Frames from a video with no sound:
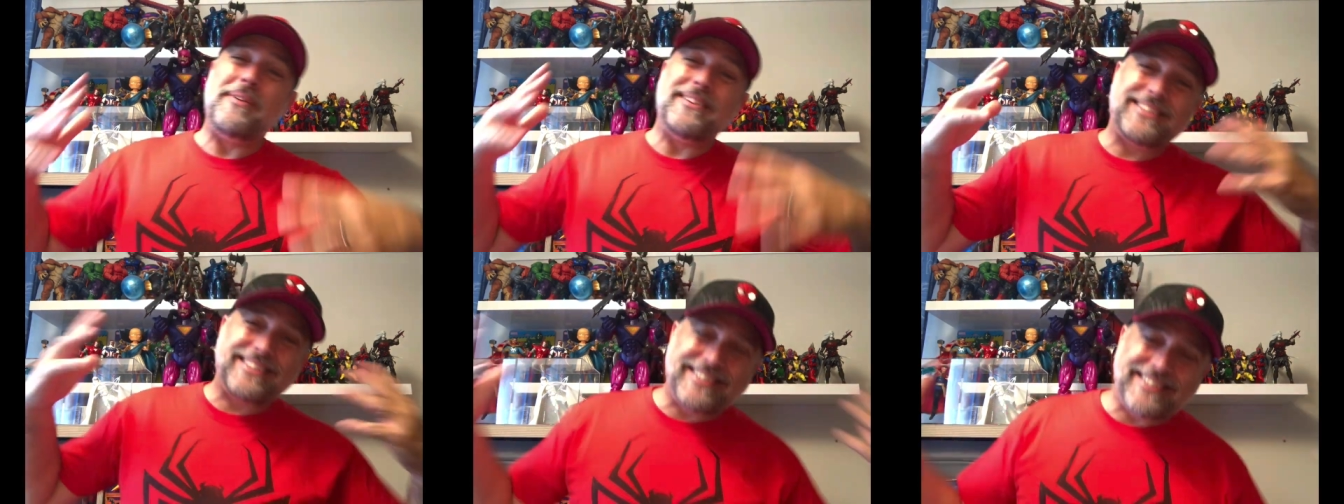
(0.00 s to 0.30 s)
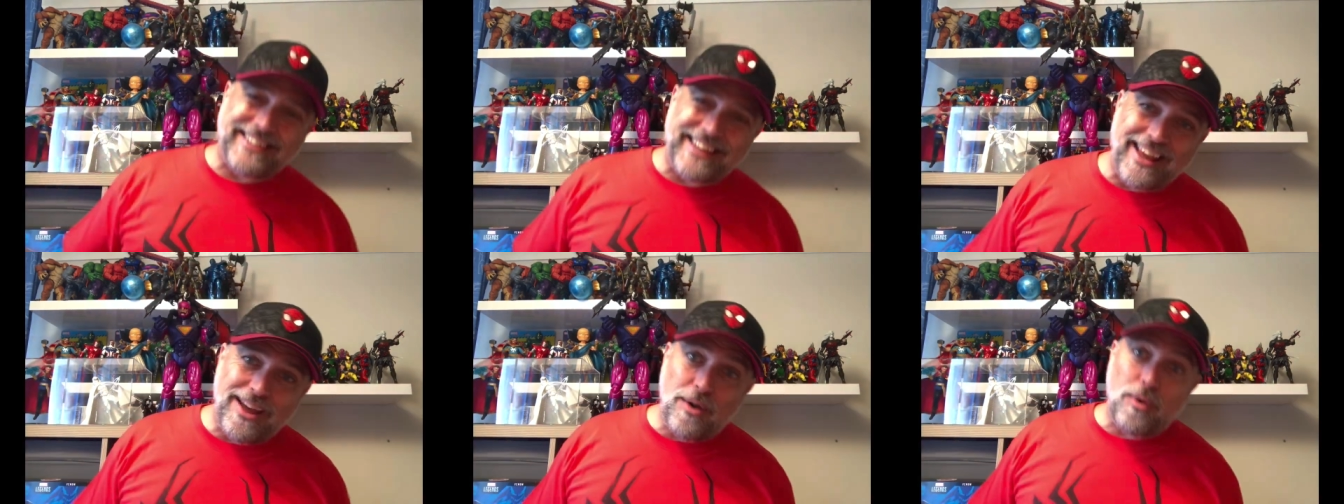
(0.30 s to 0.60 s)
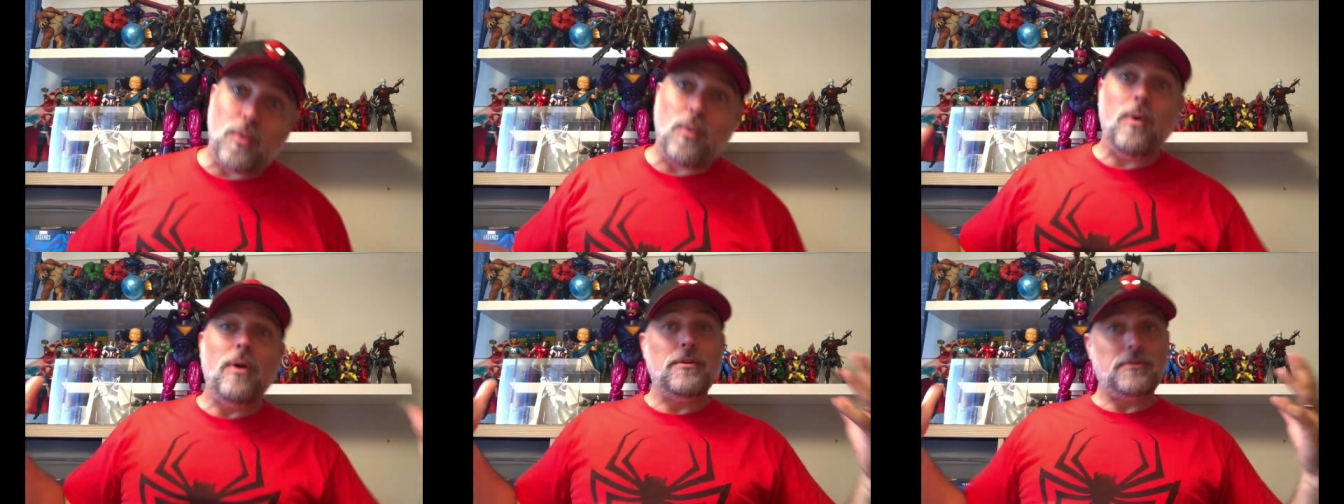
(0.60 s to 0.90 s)
It's
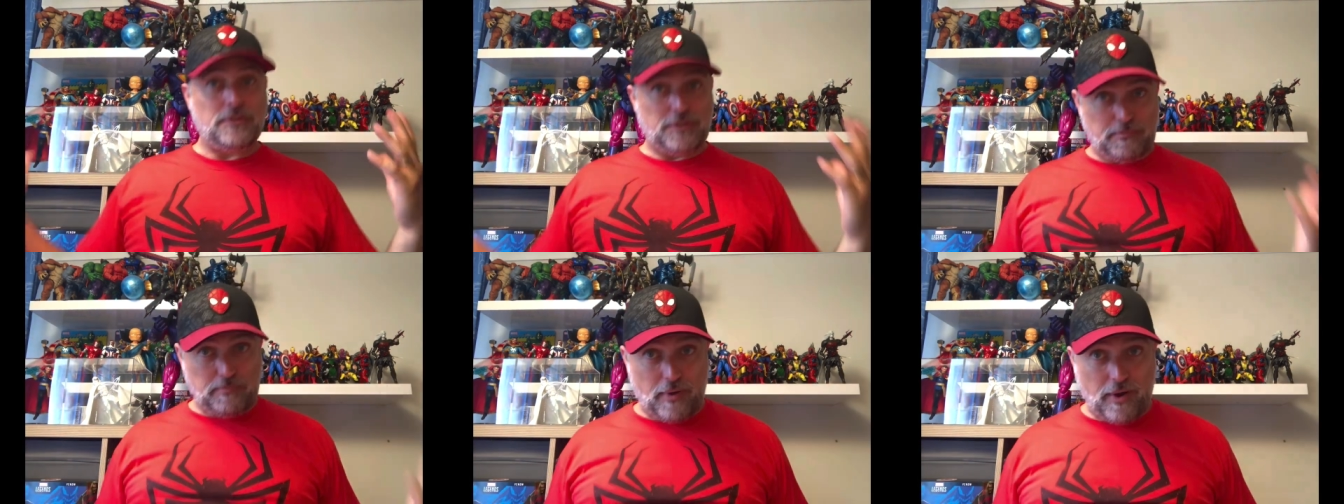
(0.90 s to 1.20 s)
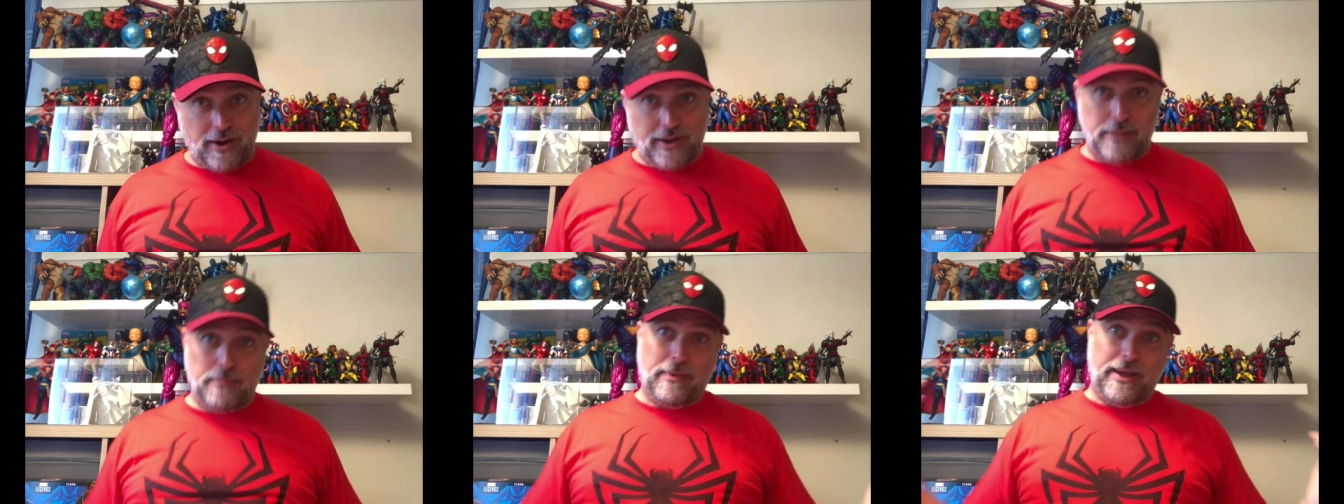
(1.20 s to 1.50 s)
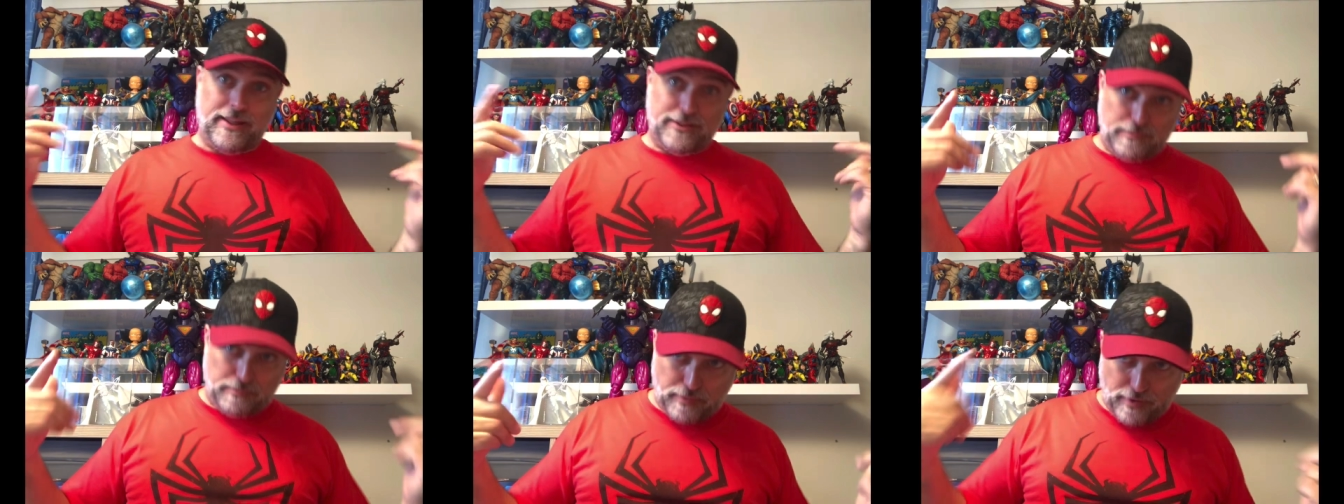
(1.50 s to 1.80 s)
still Spider
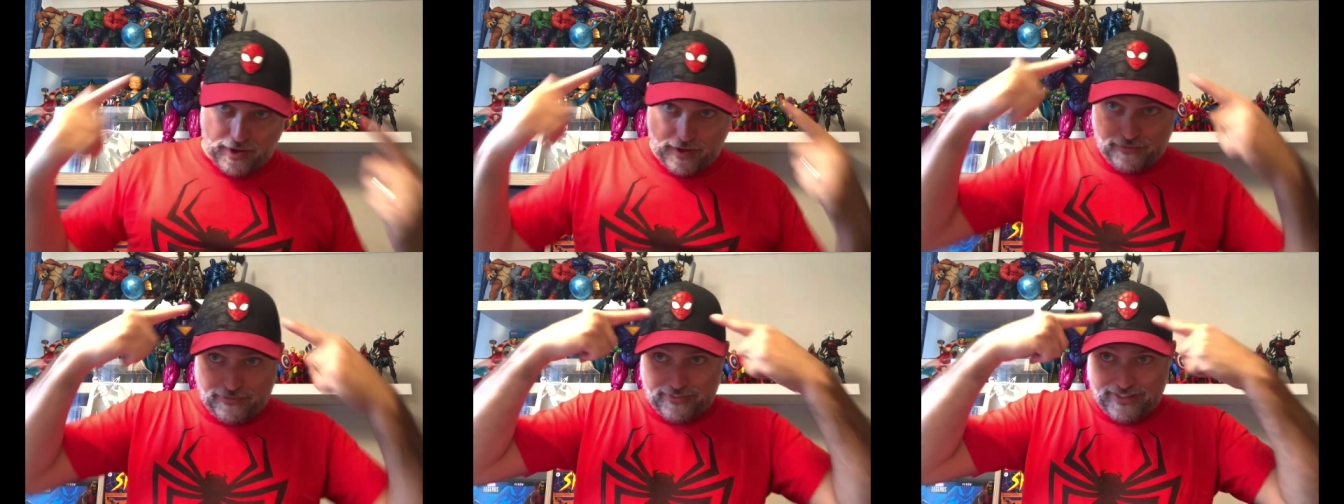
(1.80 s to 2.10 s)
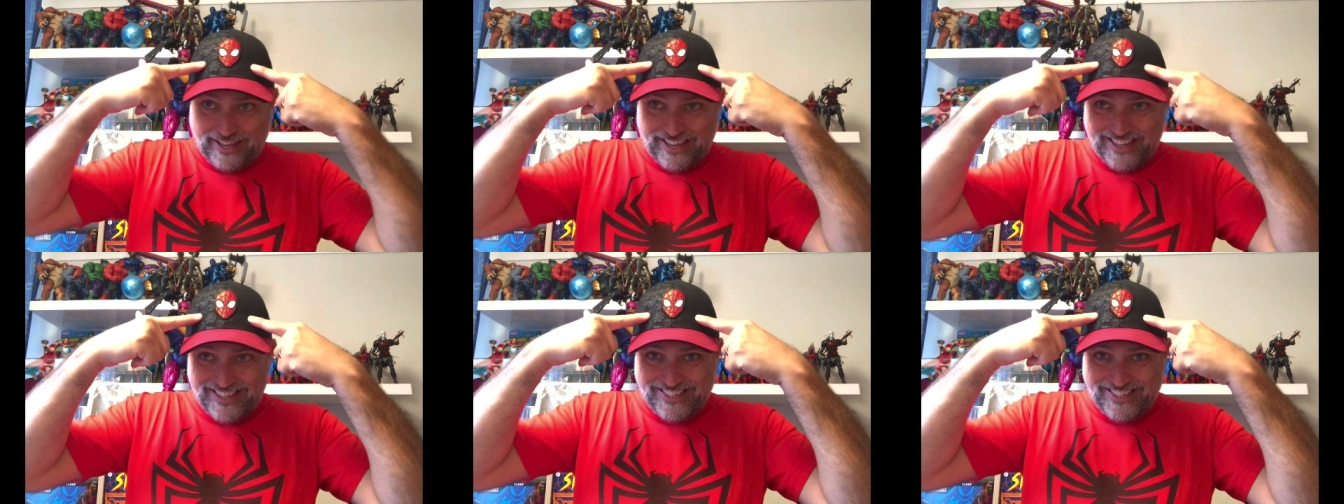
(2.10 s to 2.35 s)
Man's birthday.